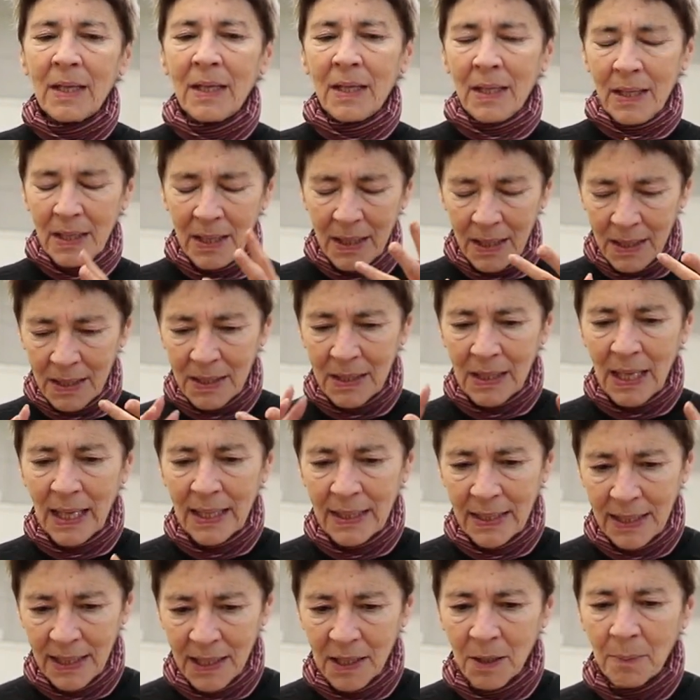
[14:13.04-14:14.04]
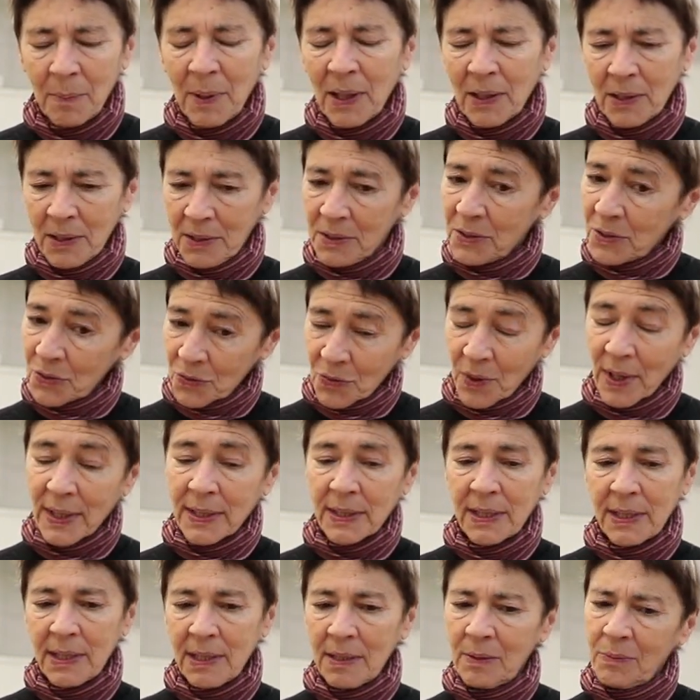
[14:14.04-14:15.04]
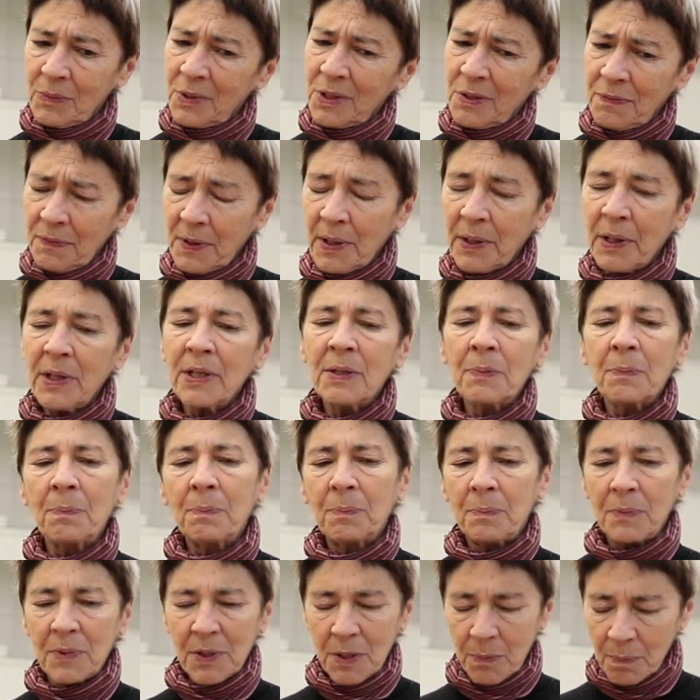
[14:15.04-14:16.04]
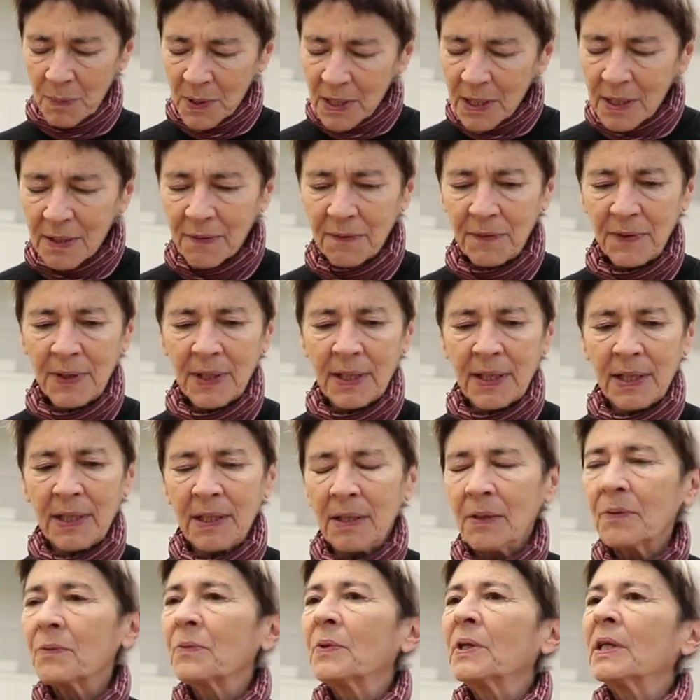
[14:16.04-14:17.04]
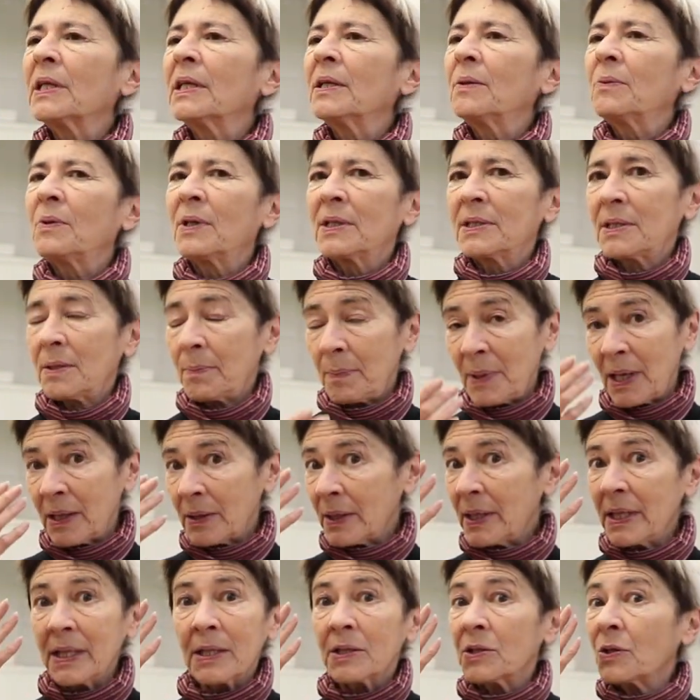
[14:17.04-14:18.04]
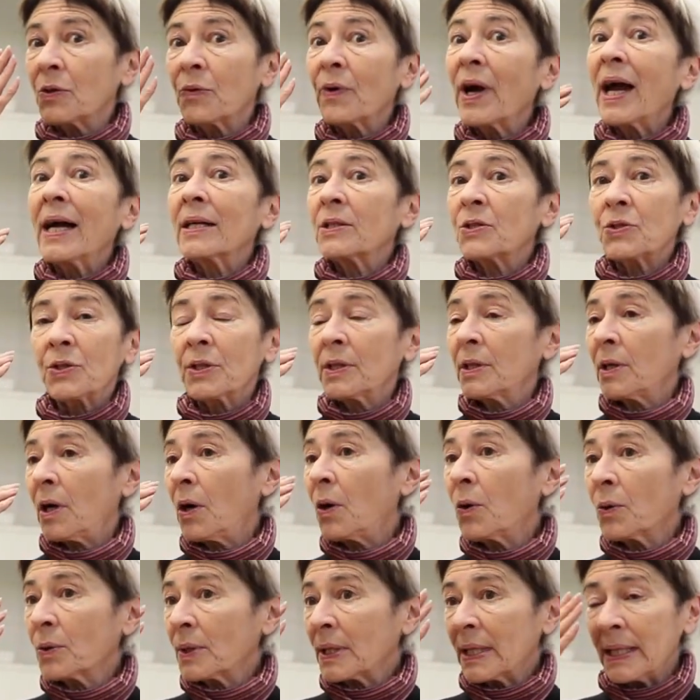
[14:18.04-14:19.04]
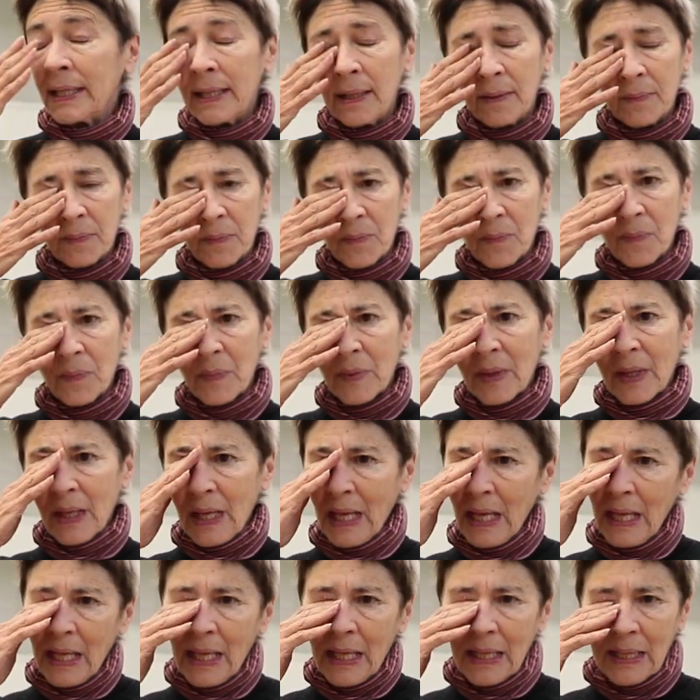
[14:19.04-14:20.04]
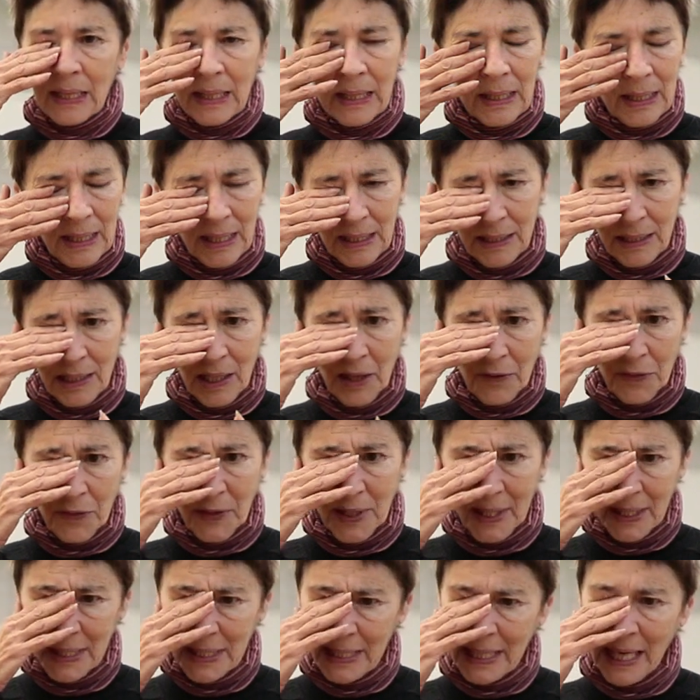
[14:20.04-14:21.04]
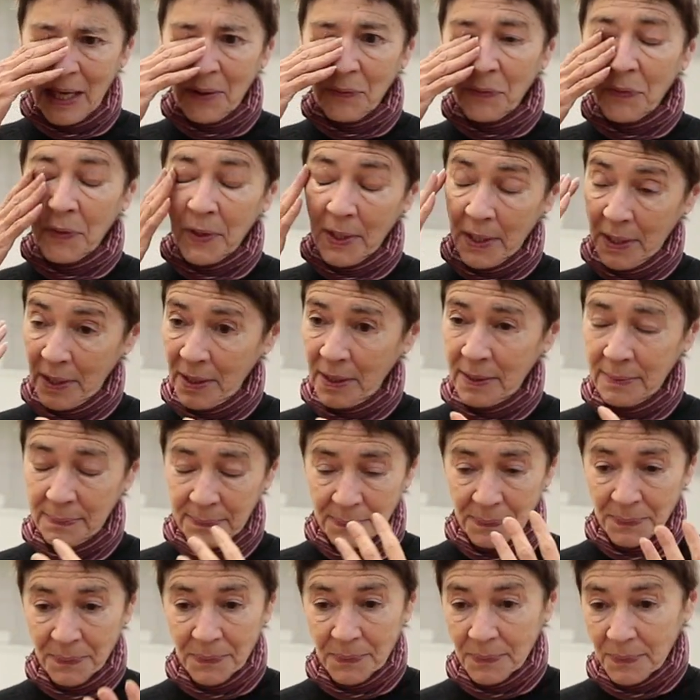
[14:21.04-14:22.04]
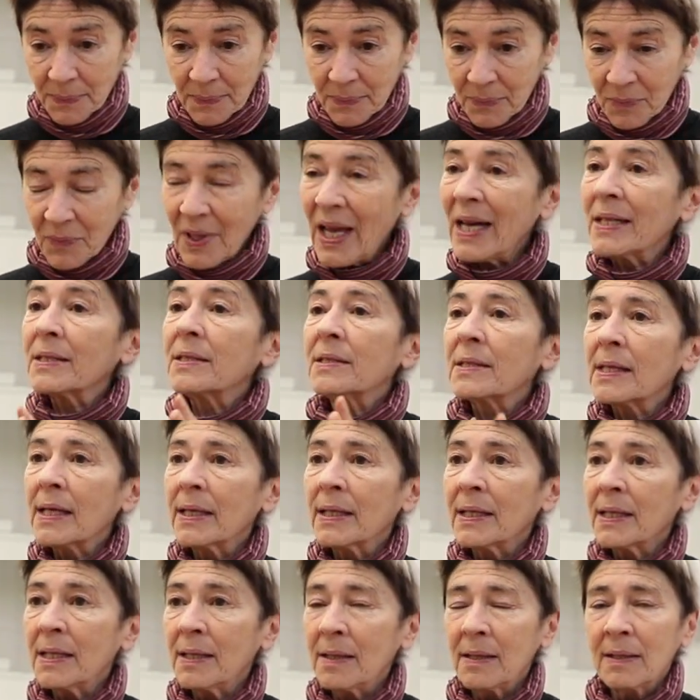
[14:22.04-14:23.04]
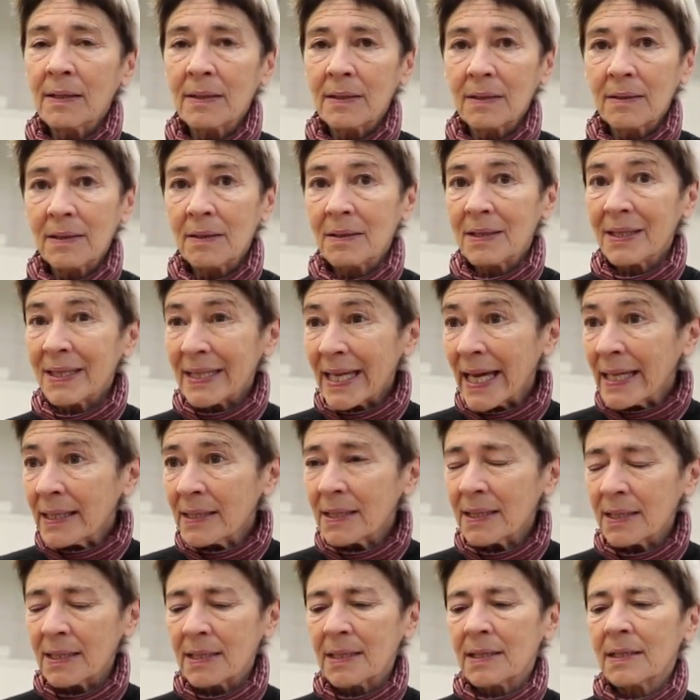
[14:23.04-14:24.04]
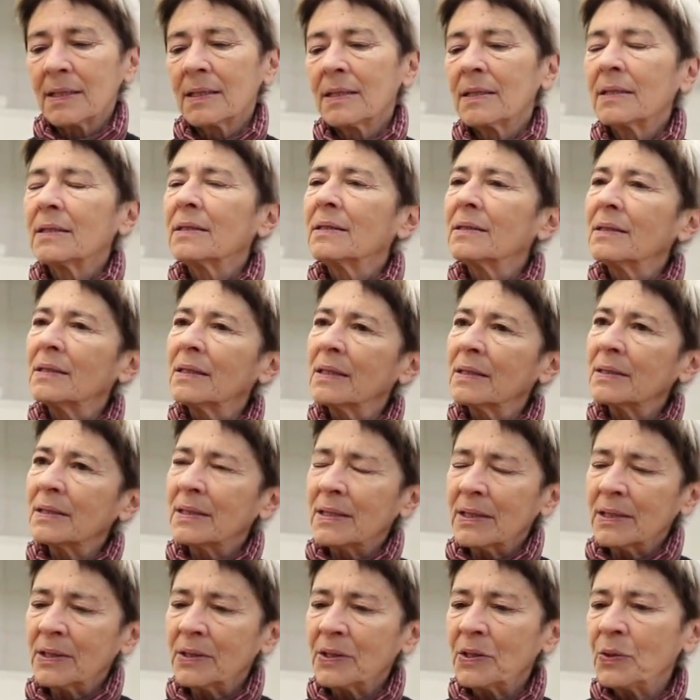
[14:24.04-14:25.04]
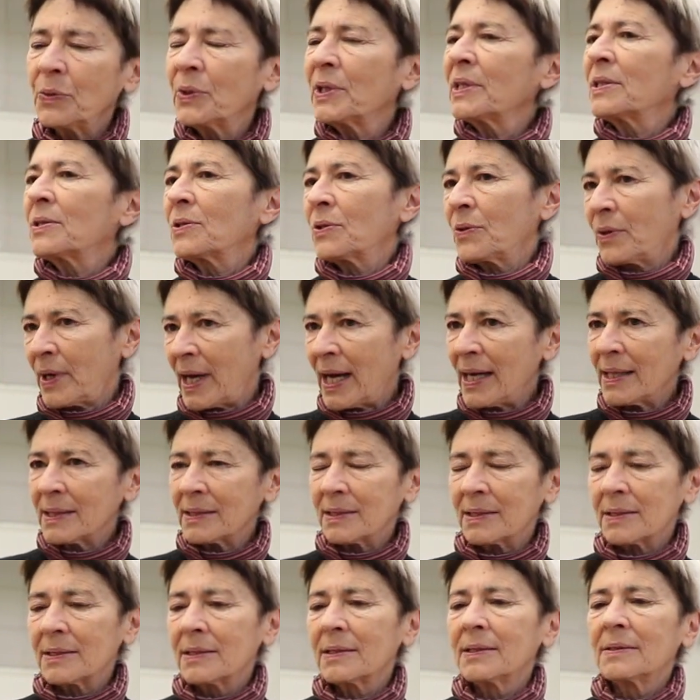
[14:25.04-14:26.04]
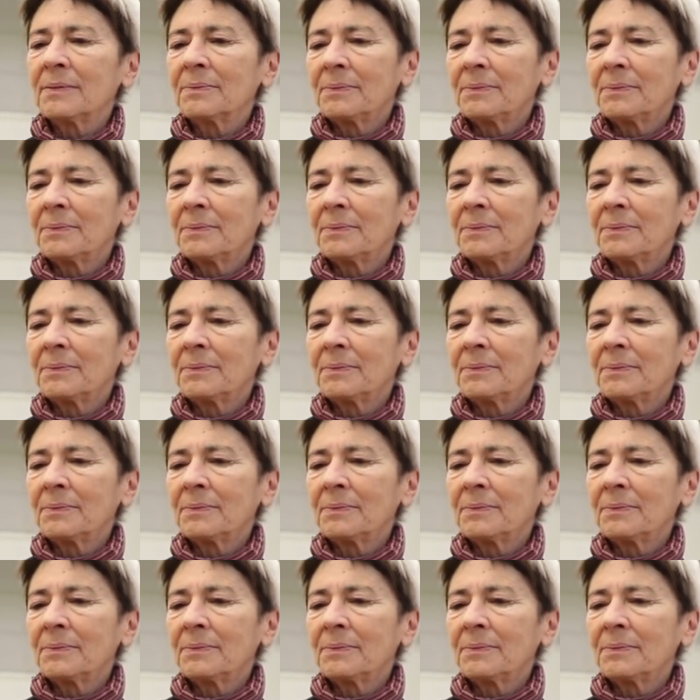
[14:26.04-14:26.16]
His idea about constructing it was very specific, and it really was about interaction only. That nothing is out there has any sense until you interact.